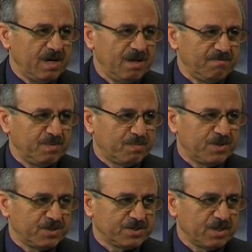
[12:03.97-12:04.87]
every
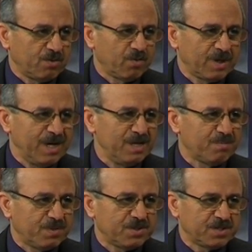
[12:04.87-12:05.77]
person or any
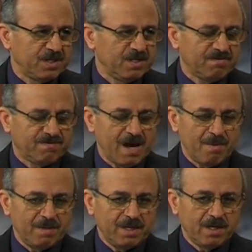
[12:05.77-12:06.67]
person in the
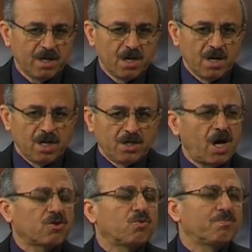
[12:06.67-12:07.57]
family,
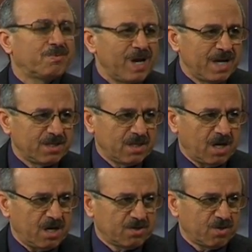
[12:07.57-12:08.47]
not to break the
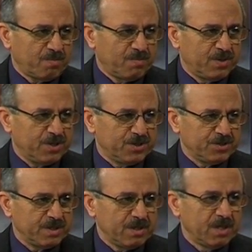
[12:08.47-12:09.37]
heart of
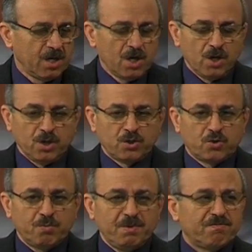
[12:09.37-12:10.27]
person,
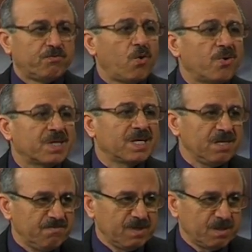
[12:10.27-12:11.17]
to be
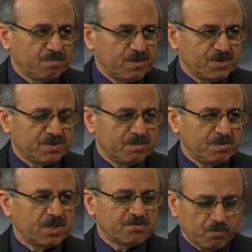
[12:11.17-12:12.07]
forgiving person,
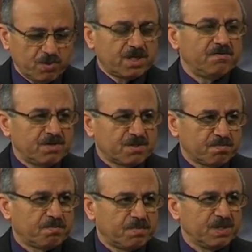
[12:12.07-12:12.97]
because forgiveness
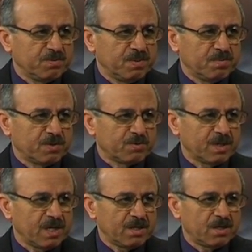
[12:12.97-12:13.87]
brings people
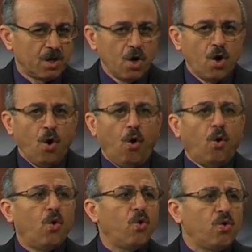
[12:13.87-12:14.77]
together.
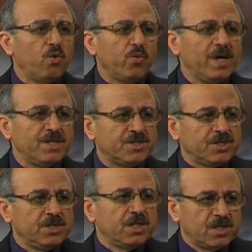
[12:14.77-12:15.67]
Always
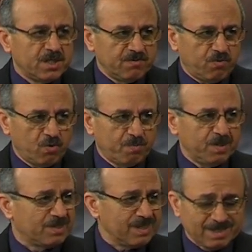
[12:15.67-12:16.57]
yearn for
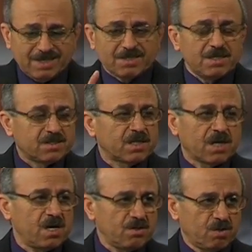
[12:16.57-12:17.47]
peace. This is the
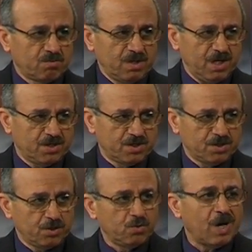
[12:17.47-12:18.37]
kind of
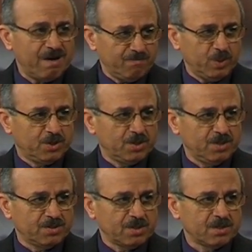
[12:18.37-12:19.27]
relationship you have with
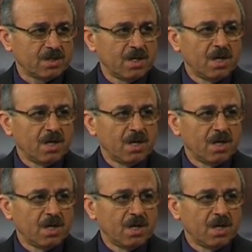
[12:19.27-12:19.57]
Jesus.